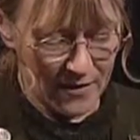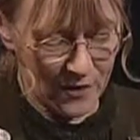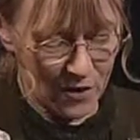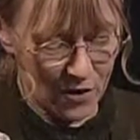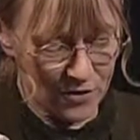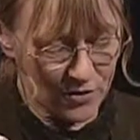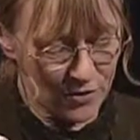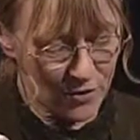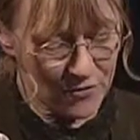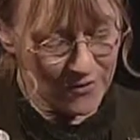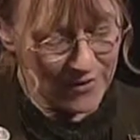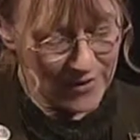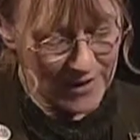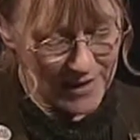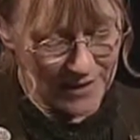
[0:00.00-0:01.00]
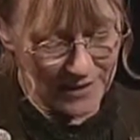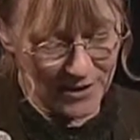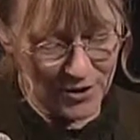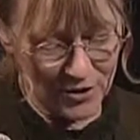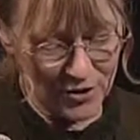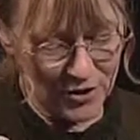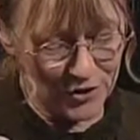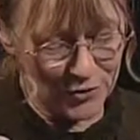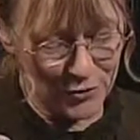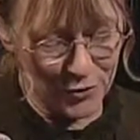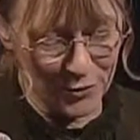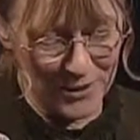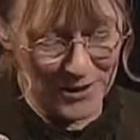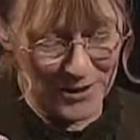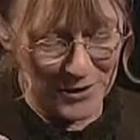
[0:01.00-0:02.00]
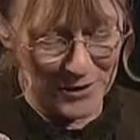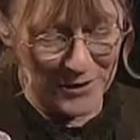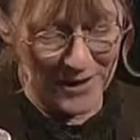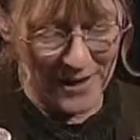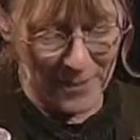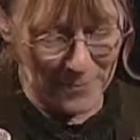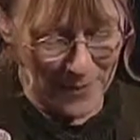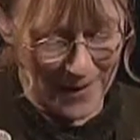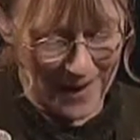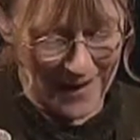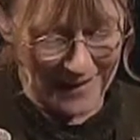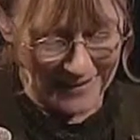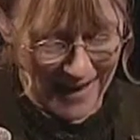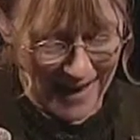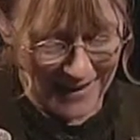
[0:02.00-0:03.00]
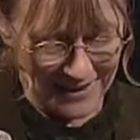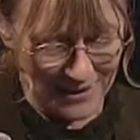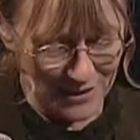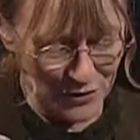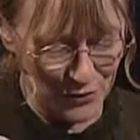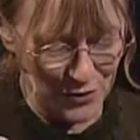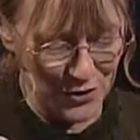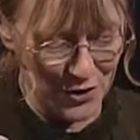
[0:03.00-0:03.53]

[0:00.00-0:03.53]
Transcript: There are certain things, such as jury duty and paying taxes,